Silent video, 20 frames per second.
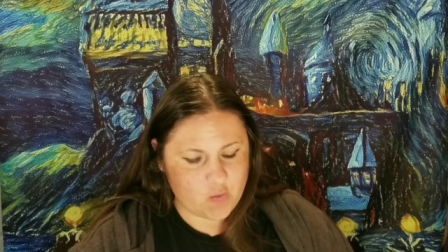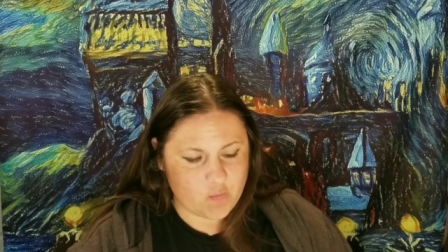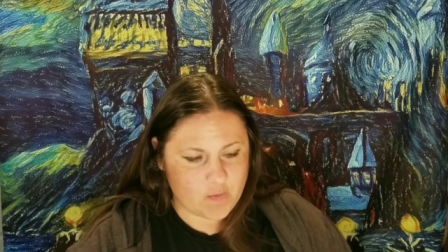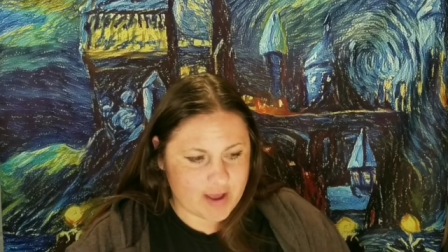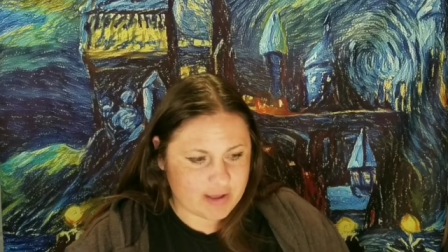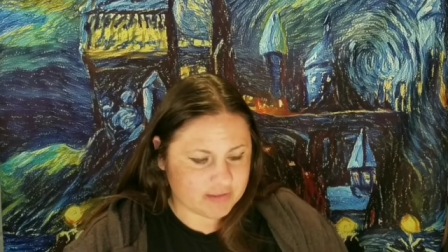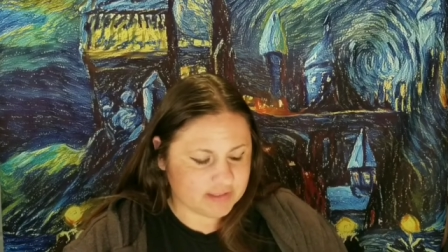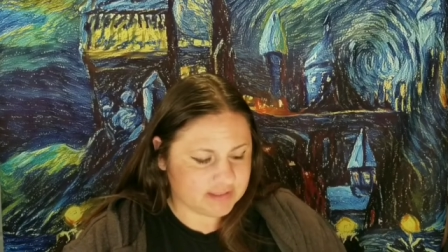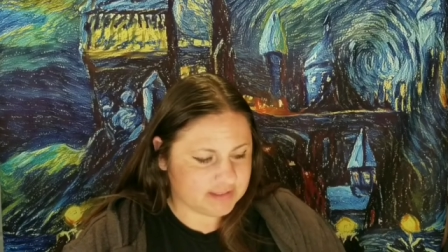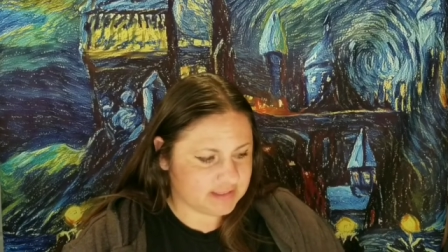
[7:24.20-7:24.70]

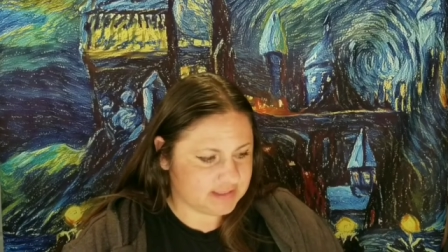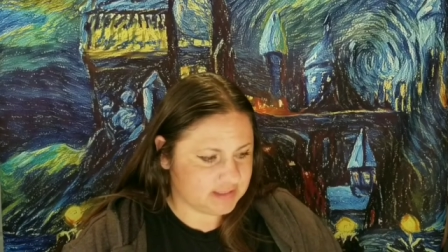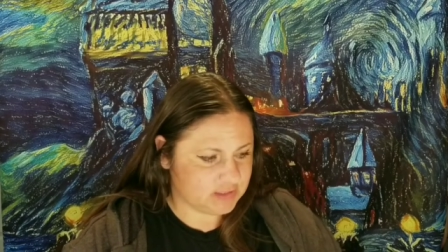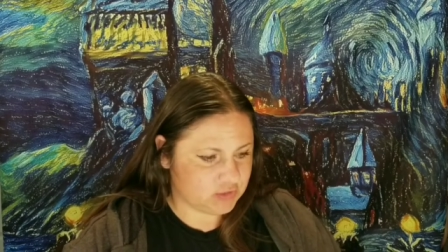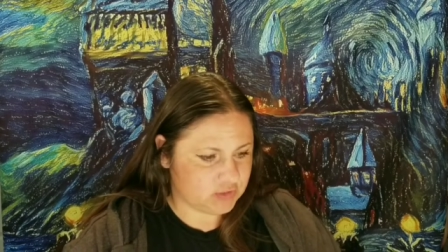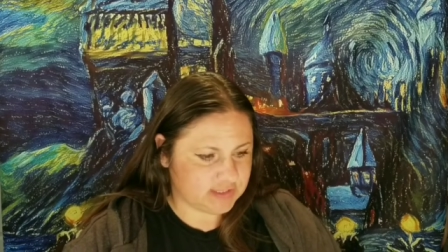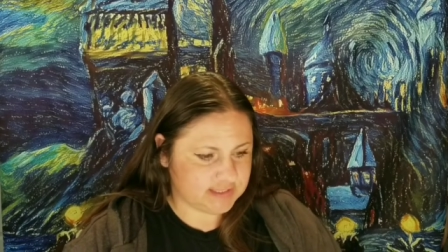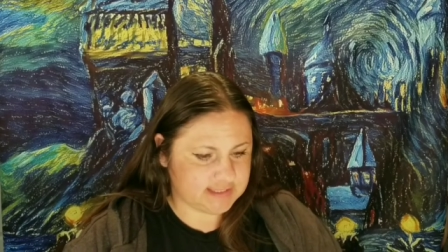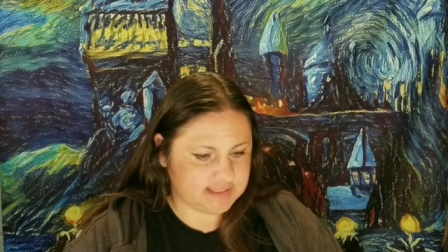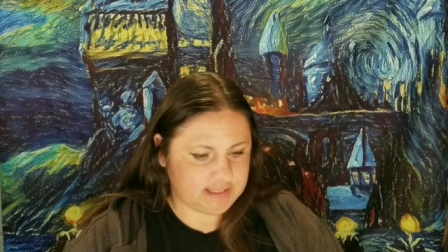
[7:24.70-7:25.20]
Wow, this is
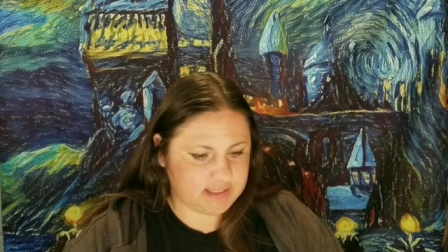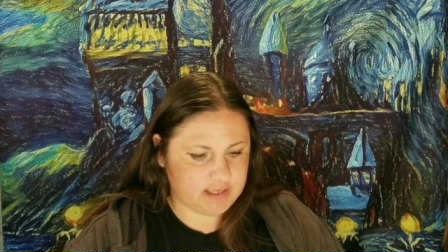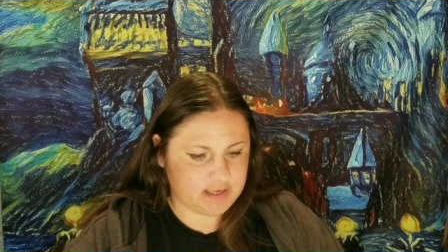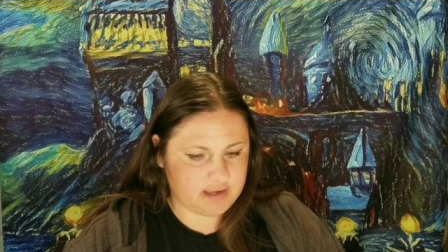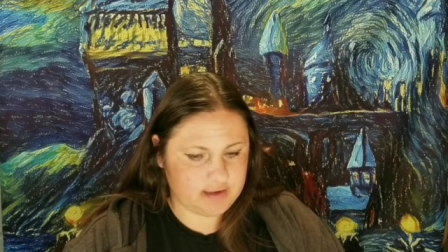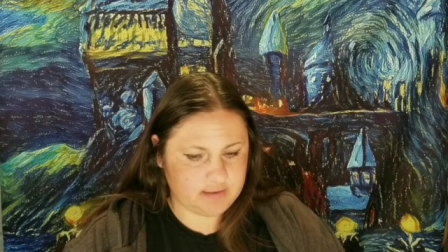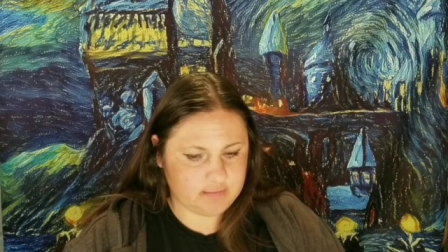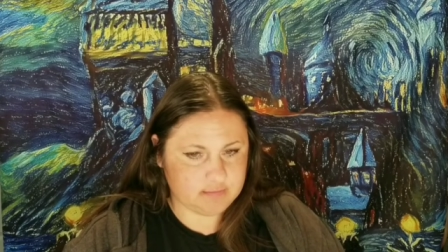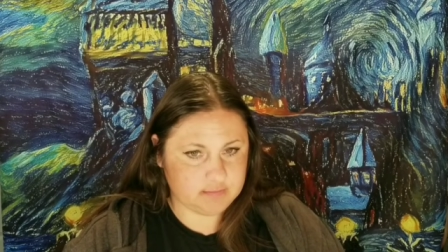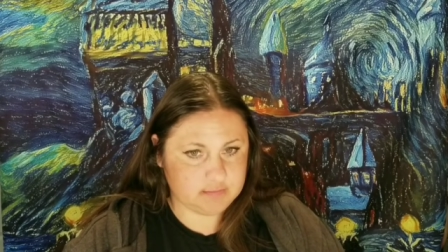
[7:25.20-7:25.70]
interesting.
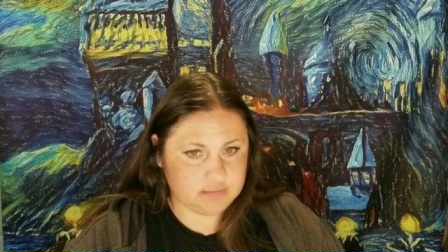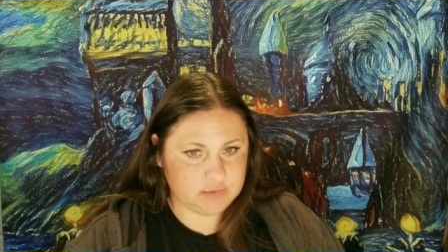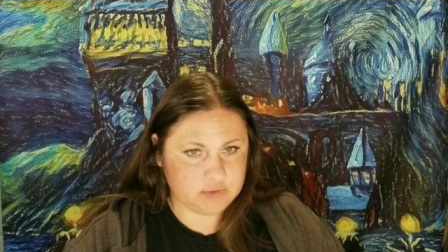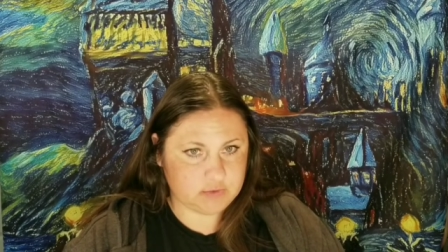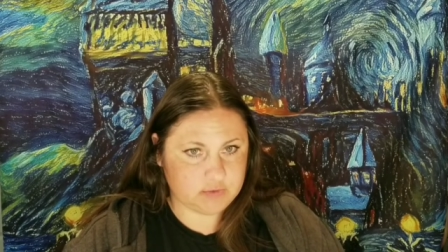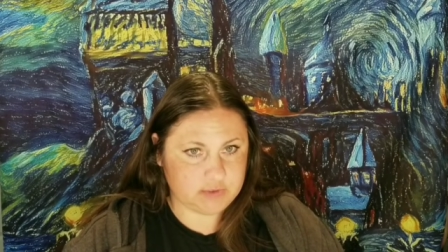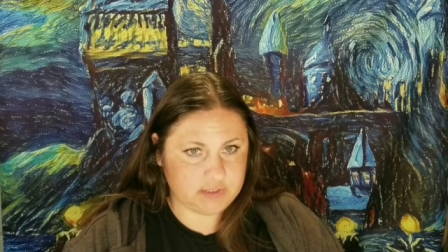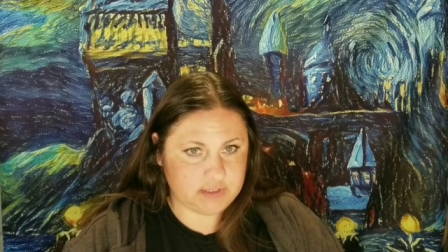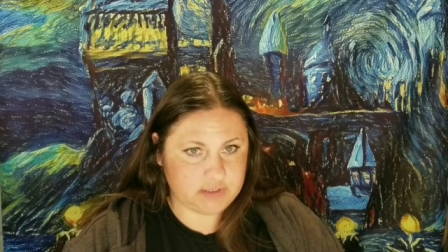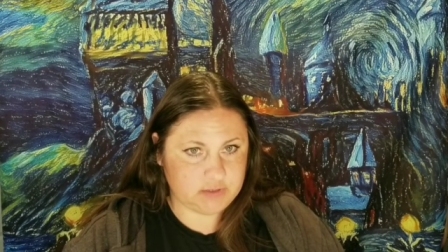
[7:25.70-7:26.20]
Um,
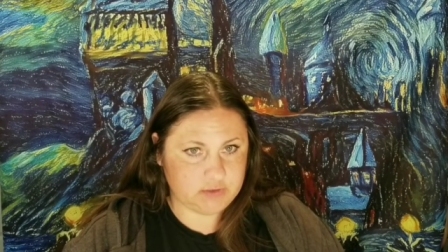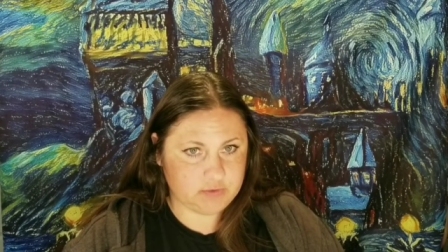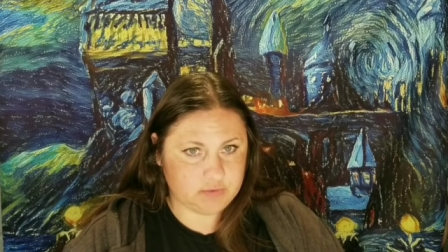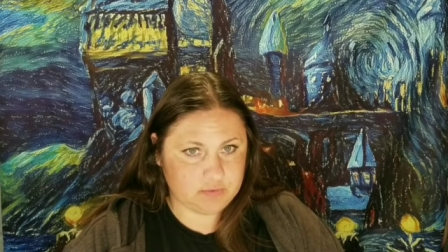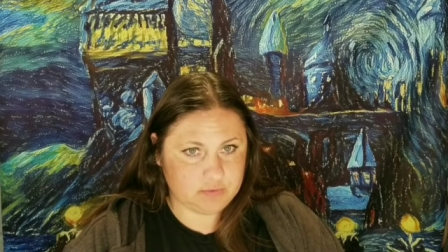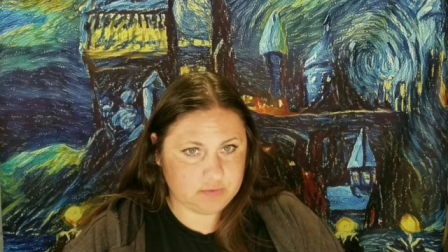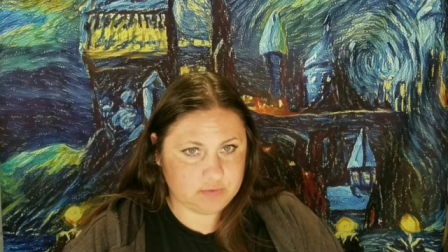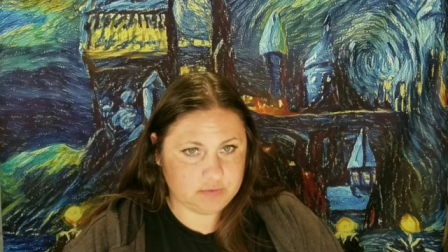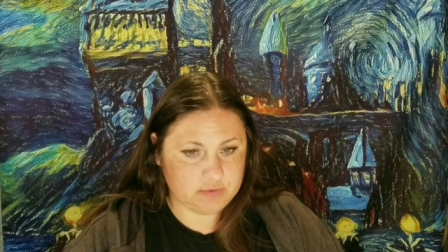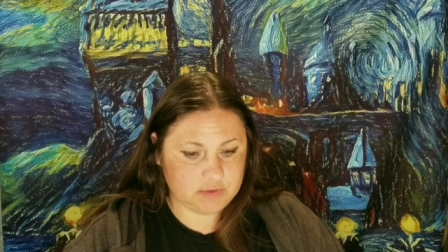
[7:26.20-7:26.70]
totally
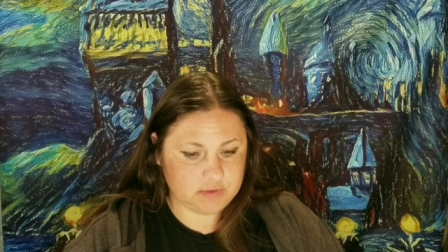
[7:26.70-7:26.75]
new